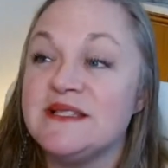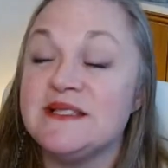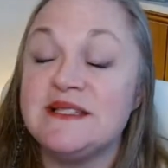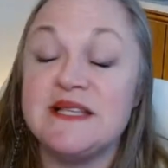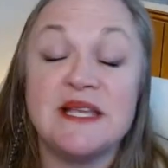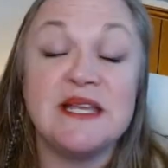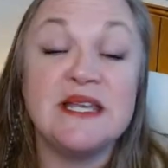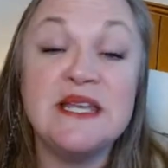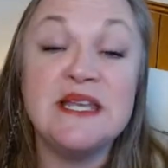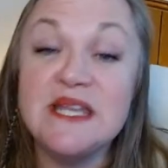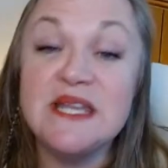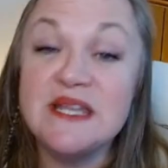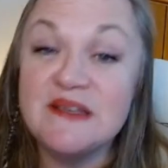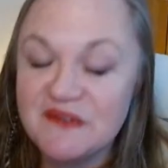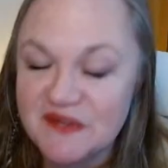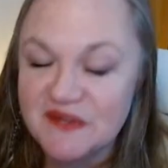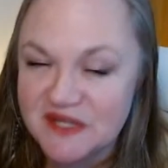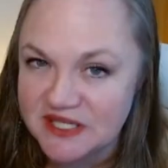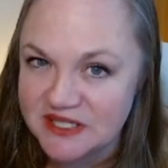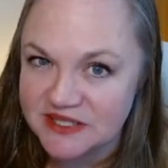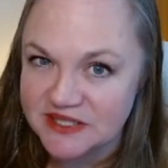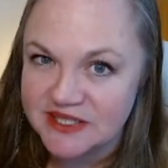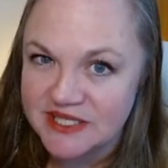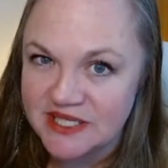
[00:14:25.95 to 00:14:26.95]

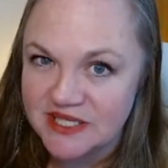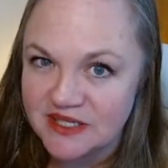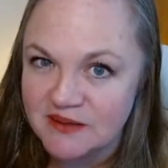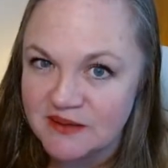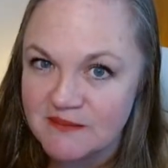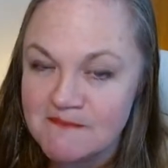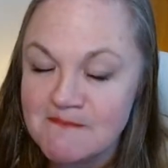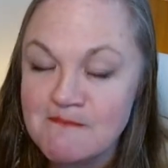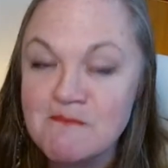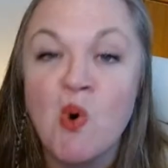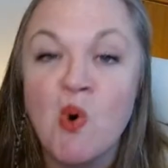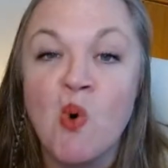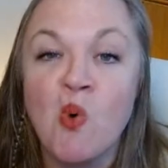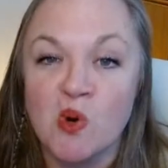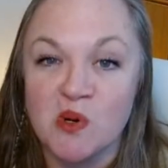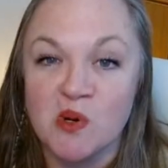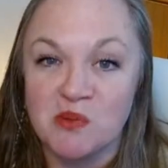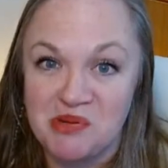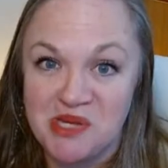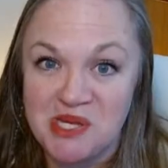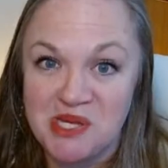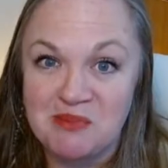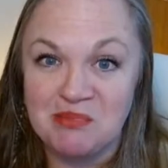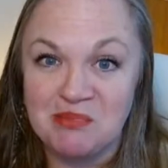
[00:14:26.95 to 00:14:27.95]
significantly more
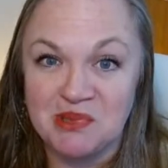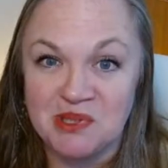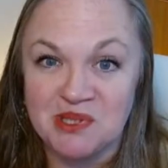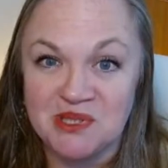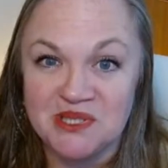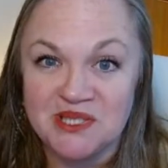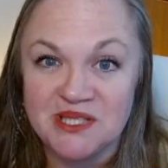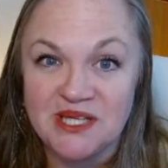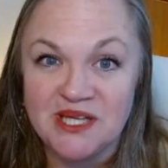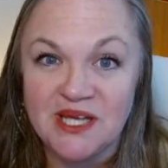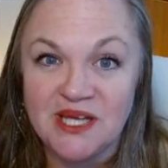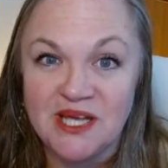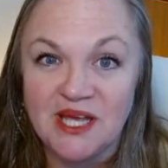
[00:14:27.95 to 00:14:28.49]
people.